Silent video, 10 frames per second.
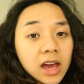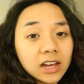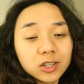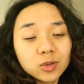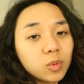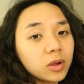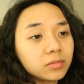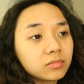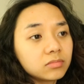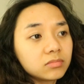I just
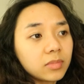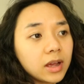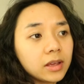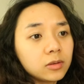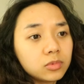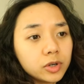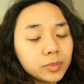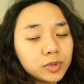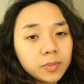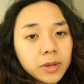want my
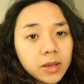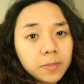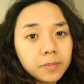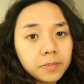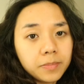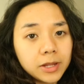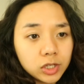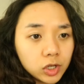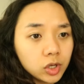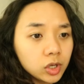room to be
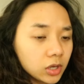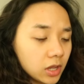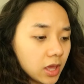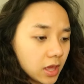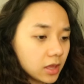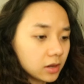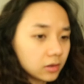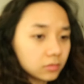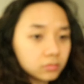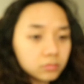better
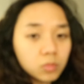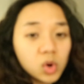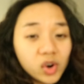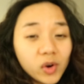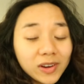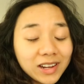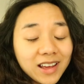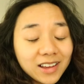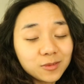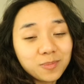and more
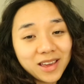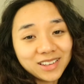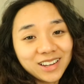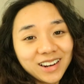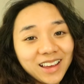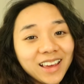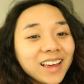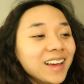organized basically.